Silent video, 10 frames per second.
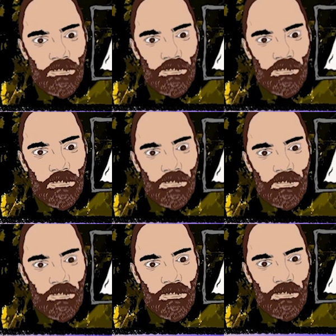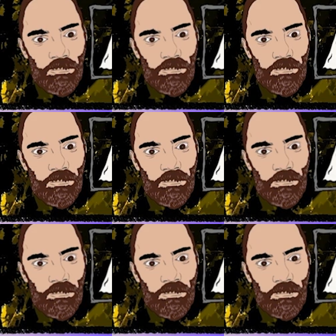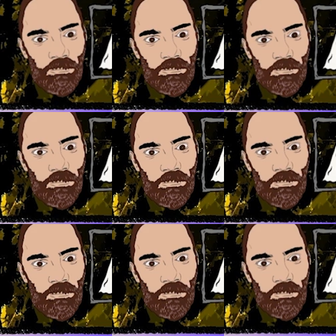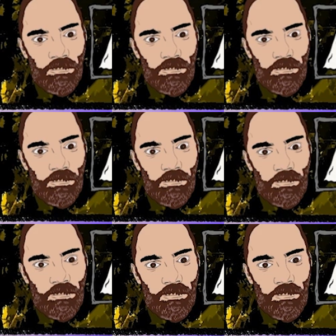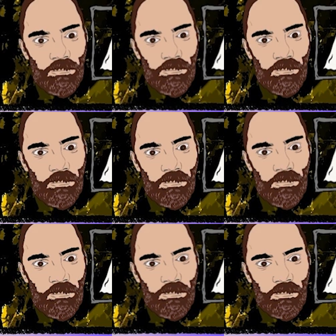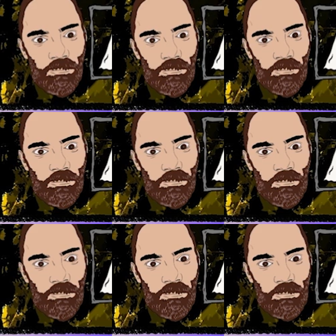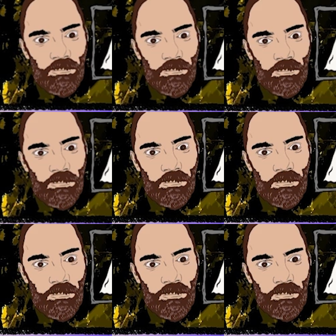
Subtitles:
This person isn't speaking.